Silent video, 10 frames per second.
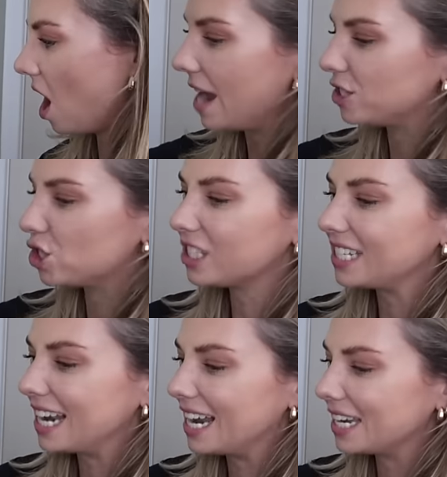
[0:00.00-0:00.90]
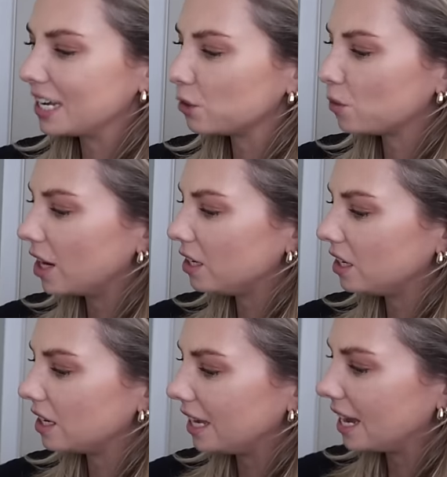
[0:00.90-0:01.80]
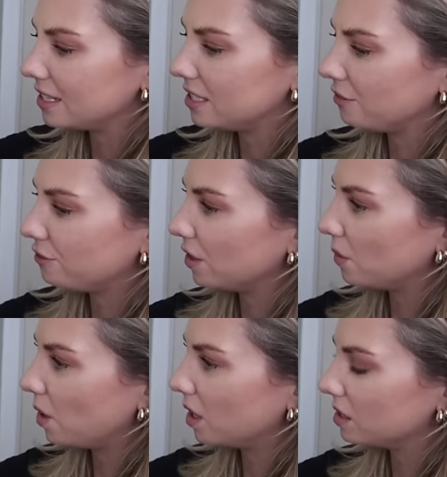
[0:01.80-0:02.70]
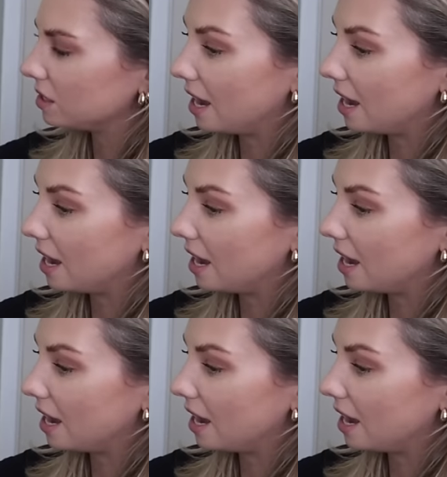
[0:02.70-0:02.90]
It's just a handheld one. You can get different ones.